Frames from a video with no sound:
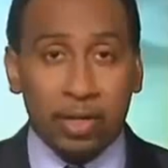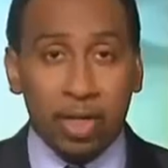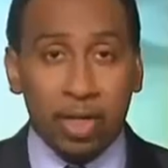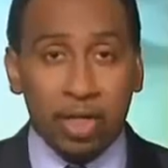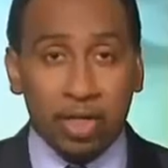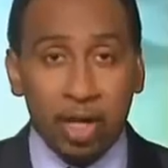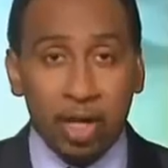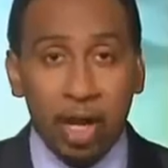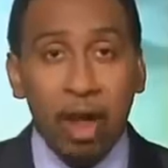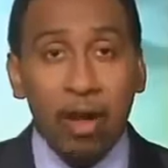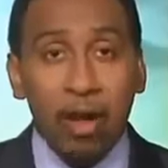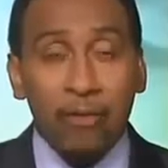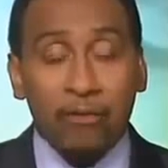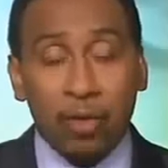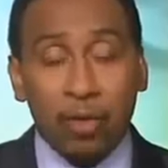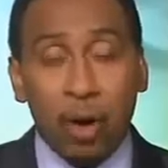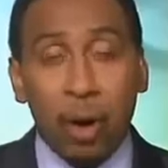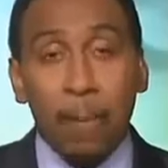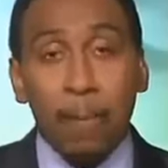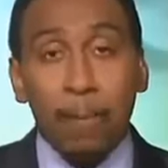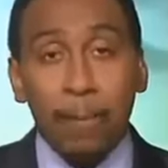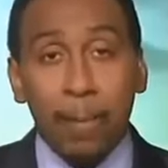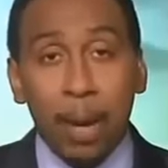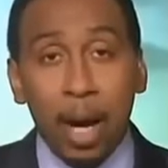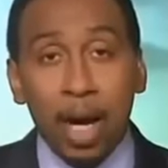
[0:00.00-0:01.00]
punches
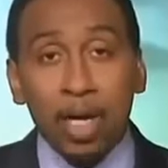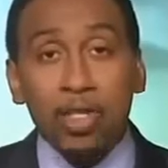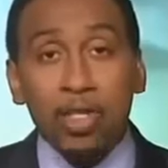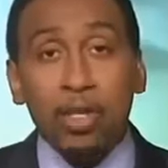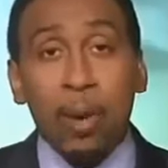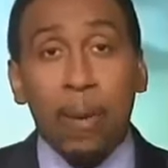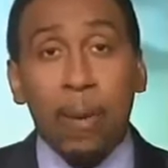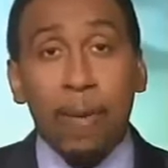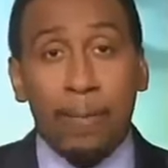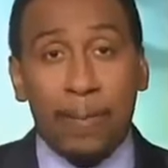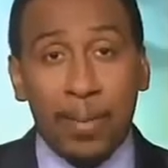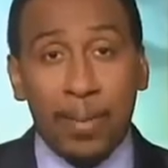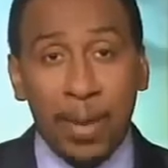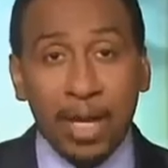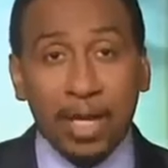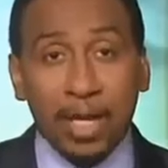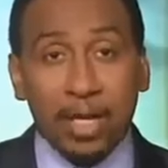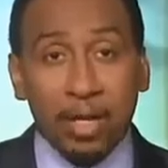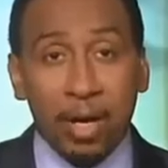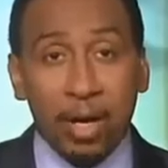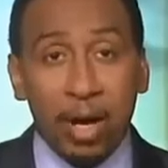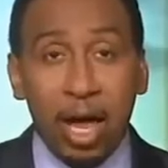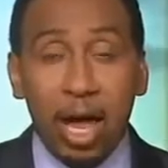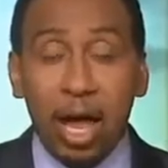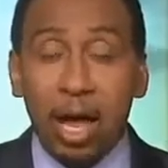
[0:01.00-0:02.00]
from much
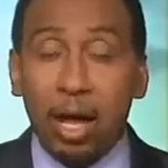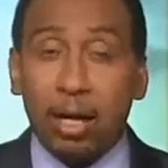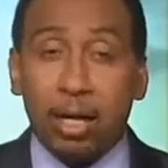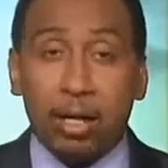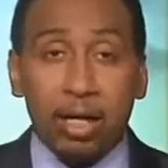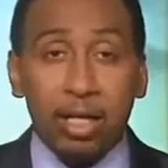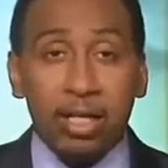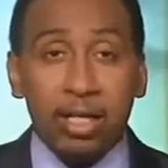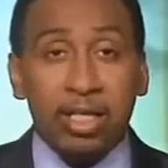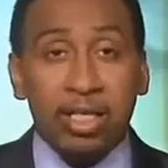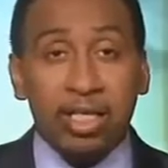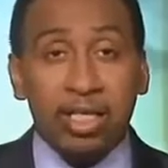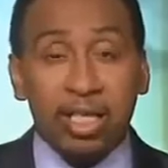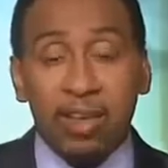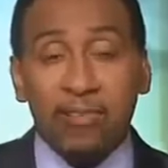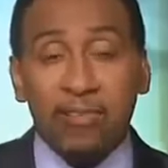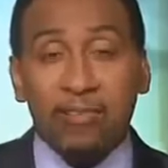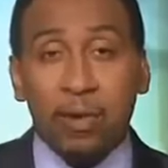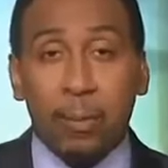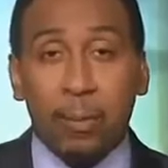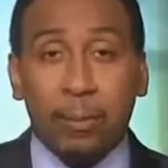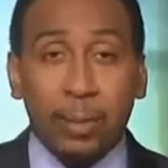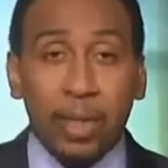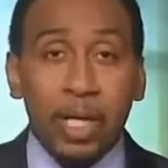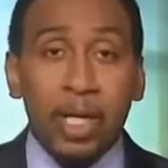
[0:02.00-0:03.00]
bigger and
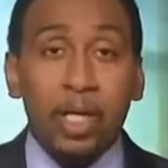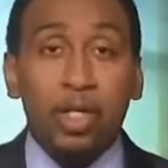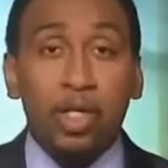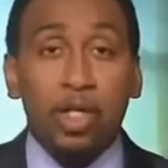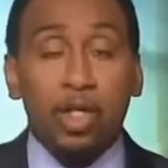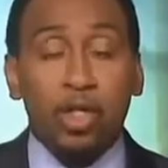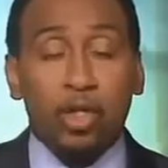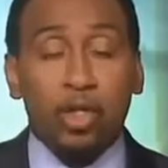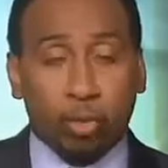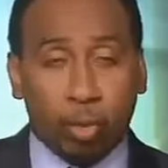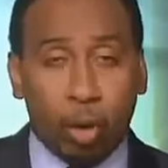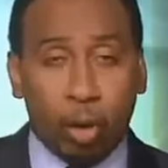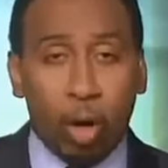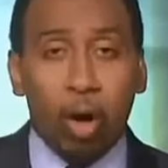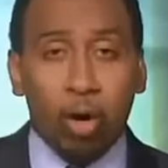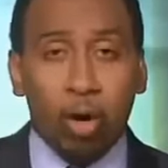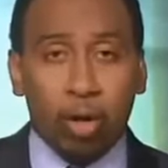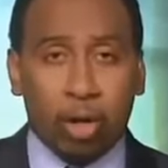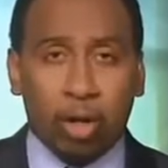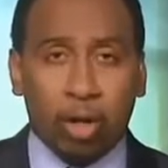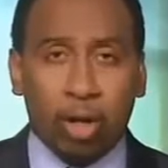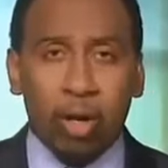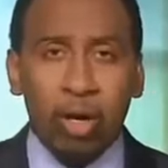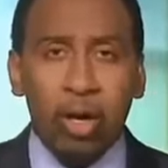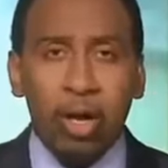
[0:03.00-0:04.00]
conceivably
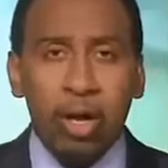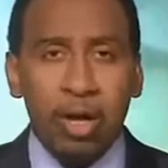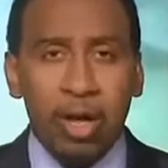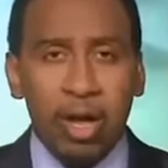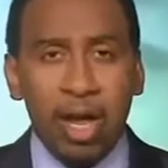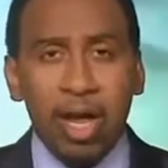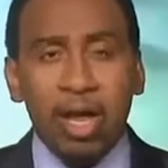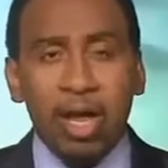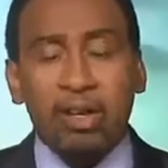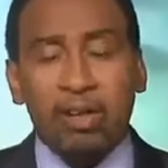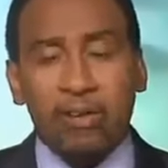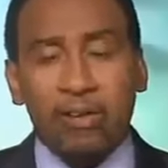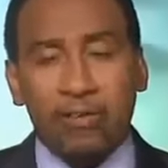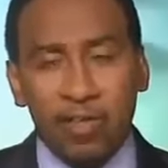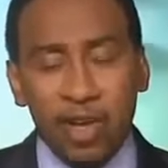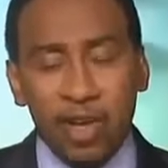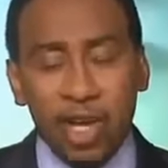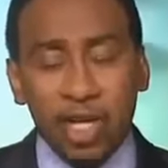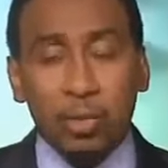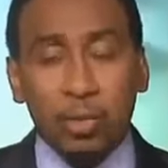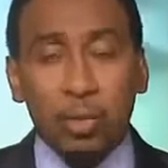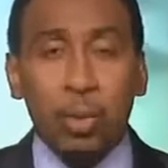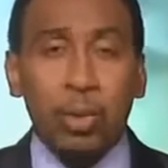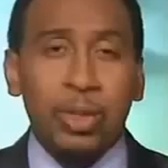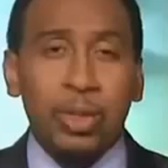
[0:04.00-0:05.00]
stronger
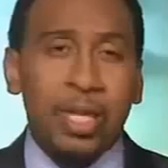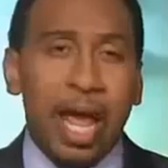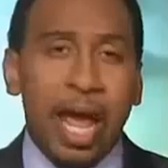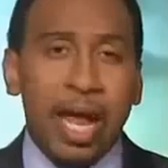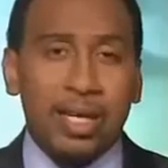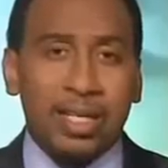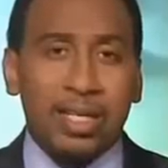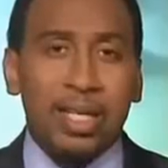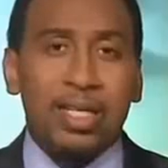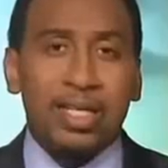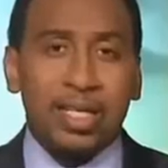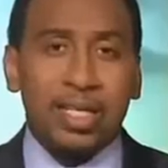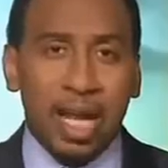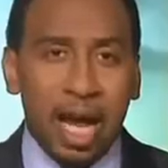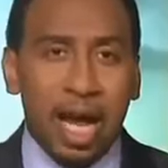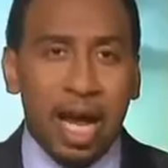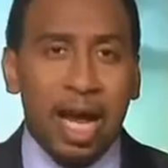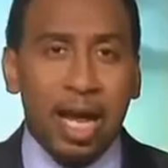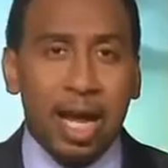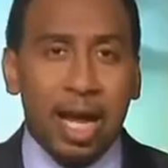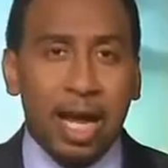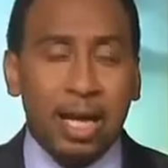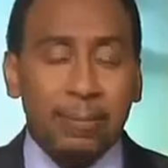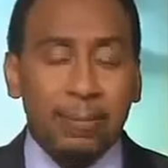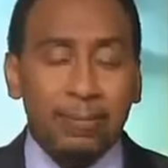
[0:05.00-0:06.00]
individuals at the
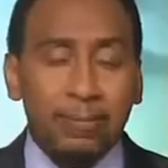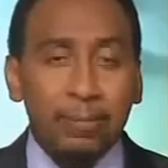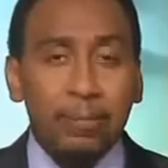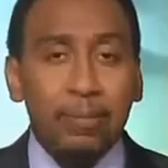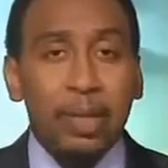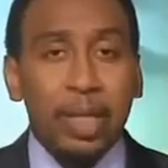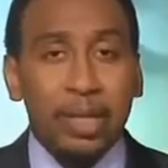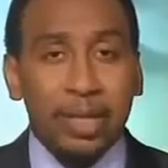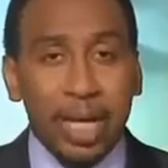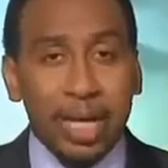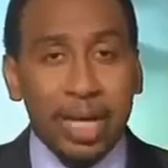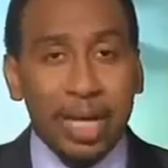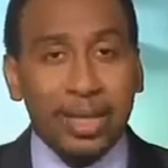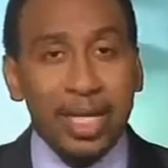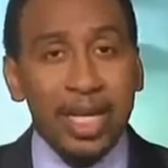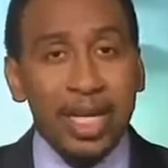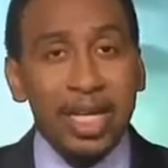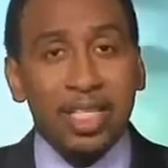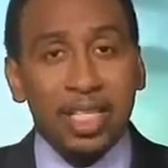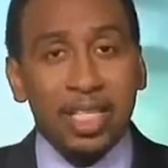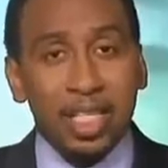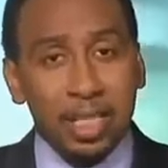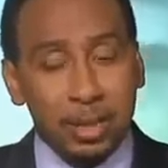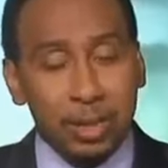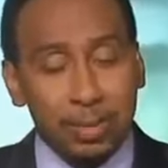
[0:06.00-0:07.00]
time that
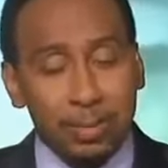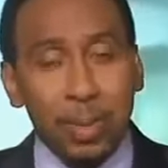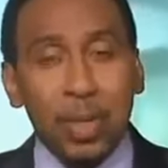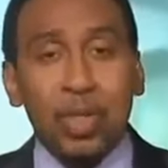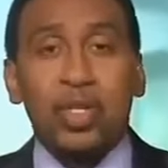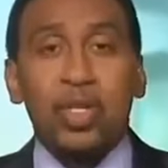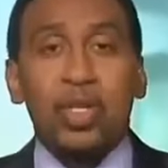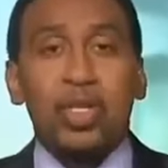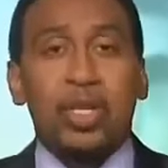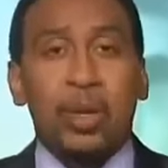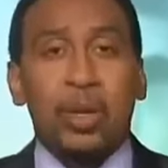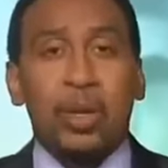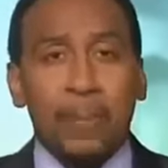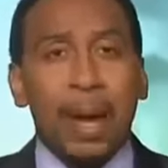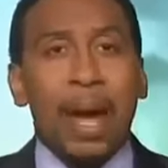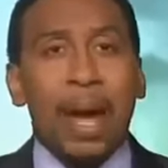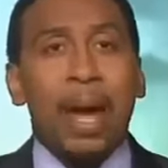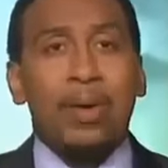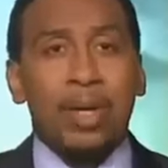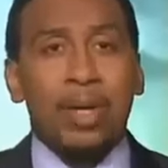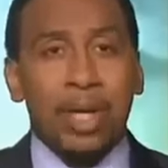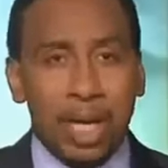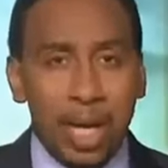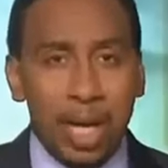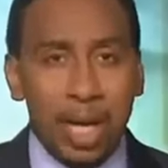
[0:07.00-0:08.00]
these suspicions
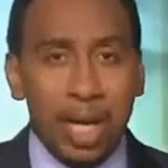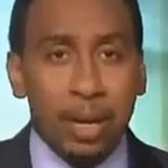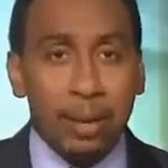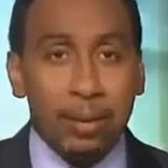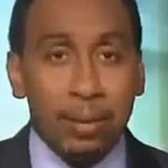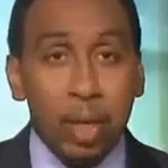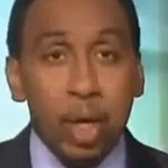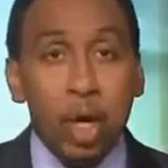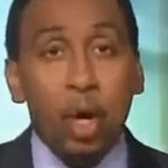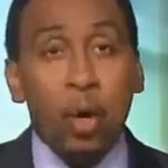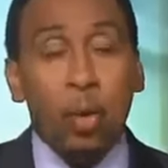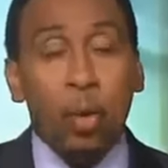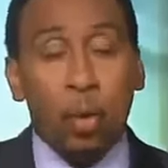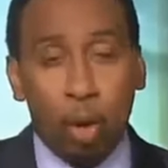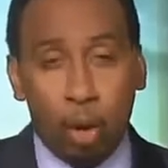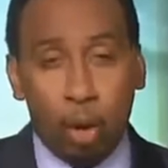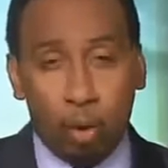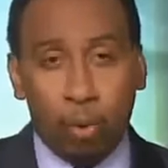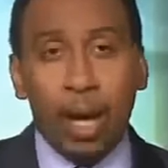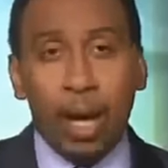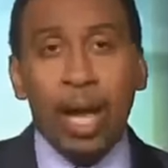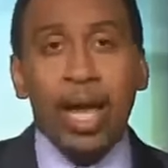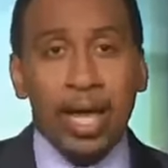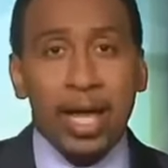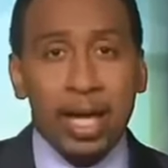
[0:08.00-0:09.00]
about him
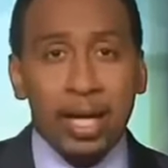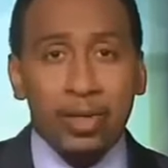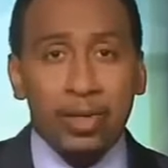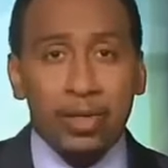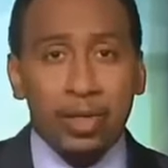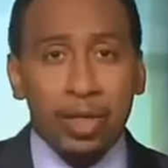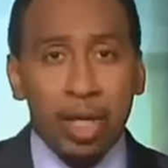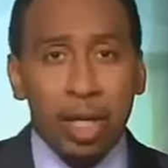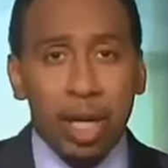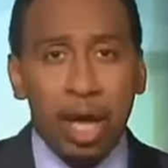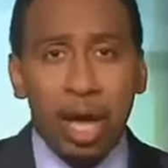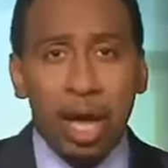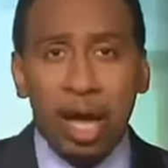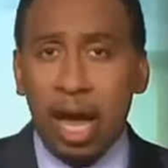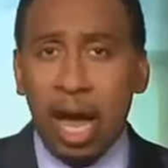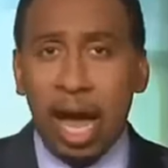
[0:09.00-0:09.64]
were raised.